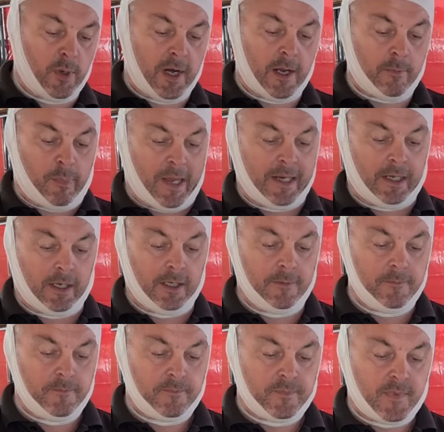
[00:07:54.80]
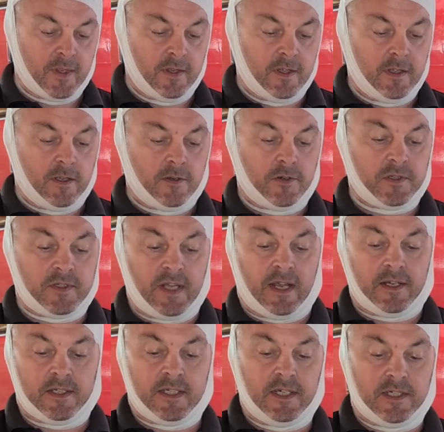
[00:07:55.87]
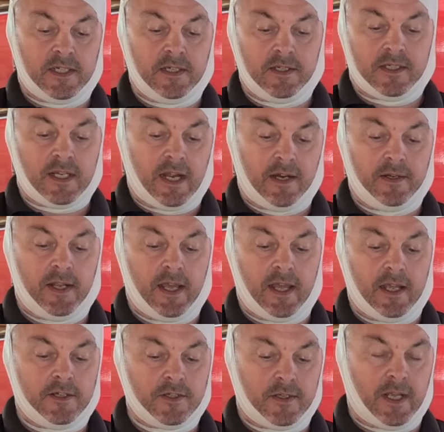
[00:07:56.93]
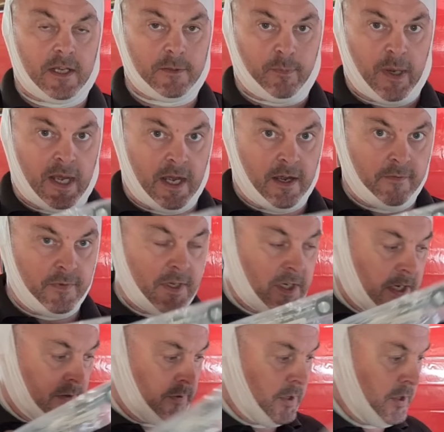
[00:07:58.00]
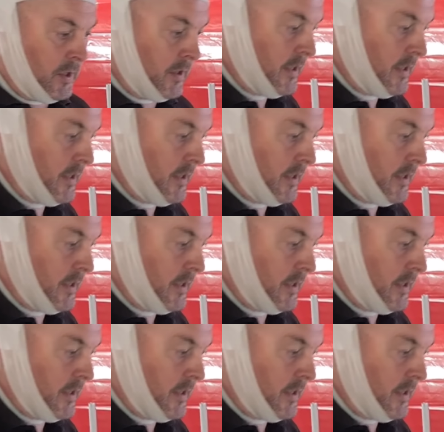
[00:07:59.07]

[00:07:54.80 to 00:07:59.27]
brake pedal because that sits inside there. So that's part of the kit that